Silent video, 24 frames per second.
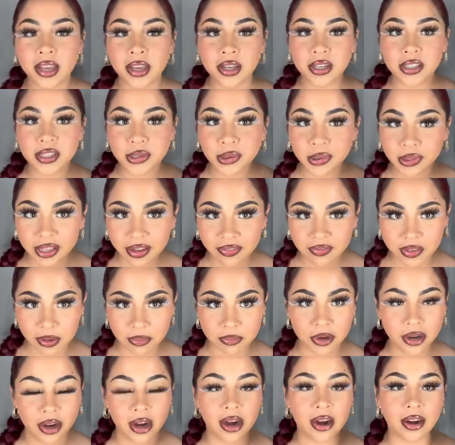to lift up
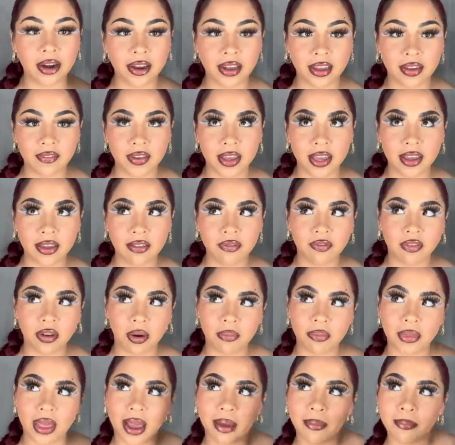your hair and give it
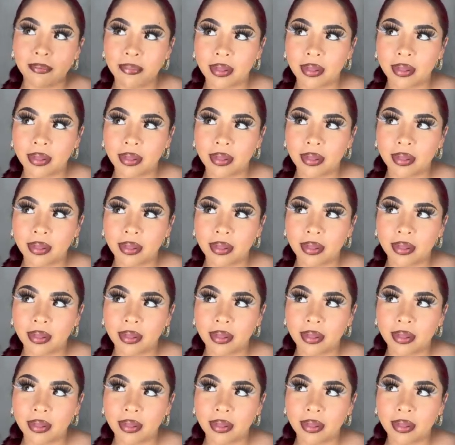from that